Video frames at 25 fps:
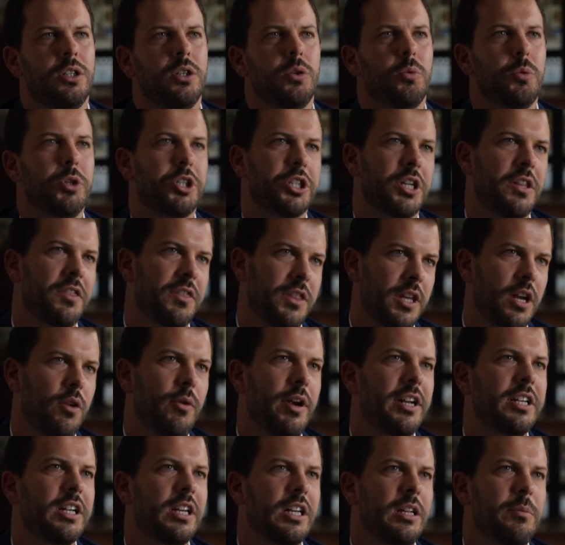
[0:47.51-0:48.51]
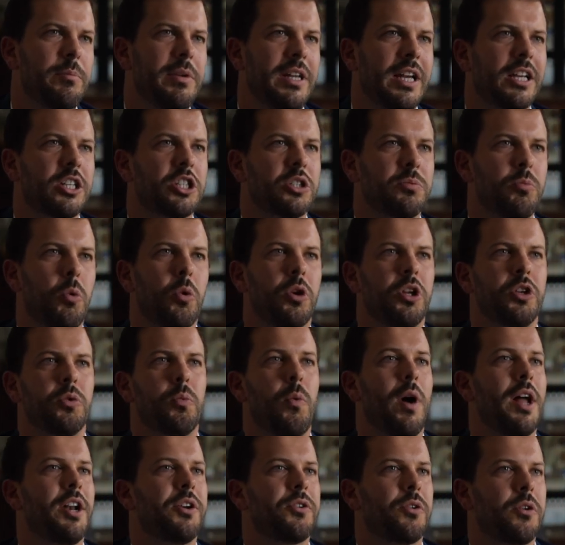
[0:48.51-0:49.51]
which can theoretically be as small as
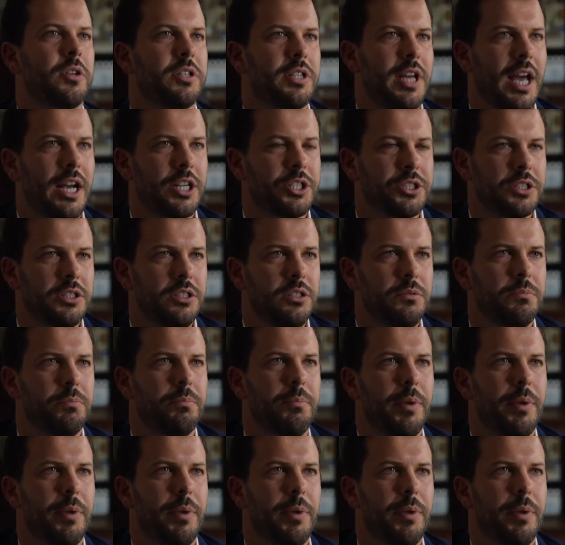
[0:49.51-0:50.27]
one transaction,